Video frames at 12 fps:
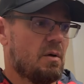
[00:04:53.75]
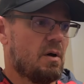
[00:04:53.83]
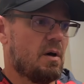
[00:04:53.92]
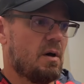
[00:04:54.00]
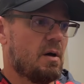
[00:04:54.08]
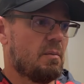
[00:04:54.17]

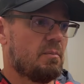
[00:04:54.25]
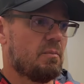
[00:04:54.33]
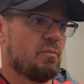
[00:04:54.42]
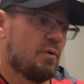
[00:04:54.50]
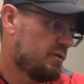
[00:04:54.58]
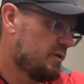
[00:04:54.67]
And
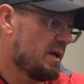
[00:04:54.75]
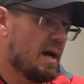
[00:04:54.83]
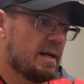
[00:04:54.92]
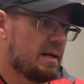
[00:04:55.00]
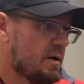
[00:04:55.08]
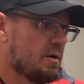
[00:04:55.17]
once he
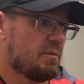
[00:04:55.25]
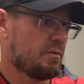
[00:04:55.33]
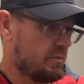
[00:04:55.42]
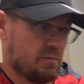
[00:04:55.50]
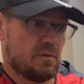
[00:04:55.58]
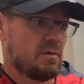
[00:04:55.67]
got here, it was,